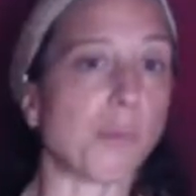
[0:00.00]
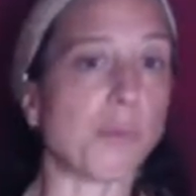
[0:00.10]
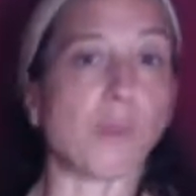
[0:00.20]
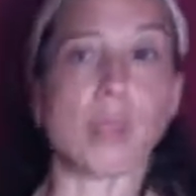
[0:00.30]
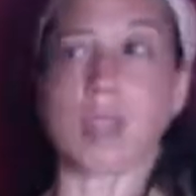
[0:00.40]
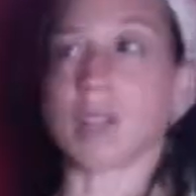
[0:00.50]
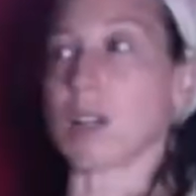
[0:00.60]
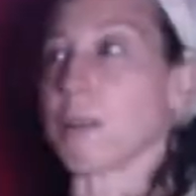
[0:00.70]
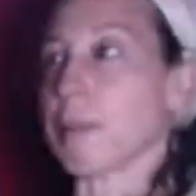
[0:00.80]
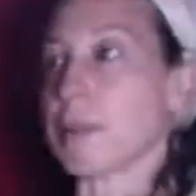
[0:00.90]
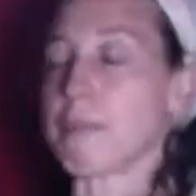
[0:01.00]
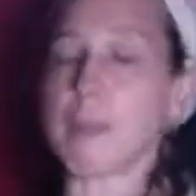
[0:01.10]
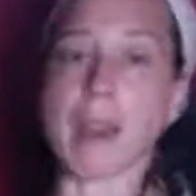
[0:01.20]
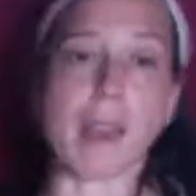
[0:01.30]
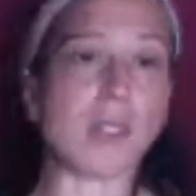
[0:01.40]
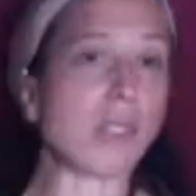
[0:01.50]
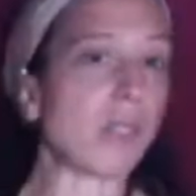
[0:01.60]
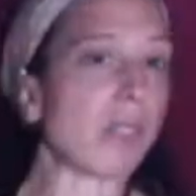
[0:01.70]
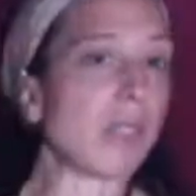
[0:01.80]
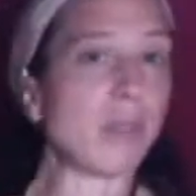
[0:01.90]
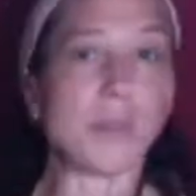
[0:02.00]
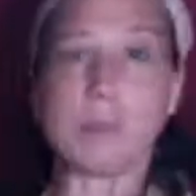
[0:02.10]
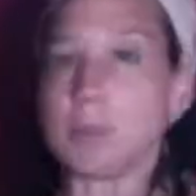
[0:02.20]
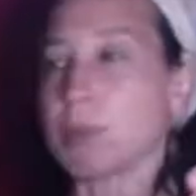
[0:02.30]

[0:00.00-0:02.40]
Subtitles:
bring it up an imaginary tube.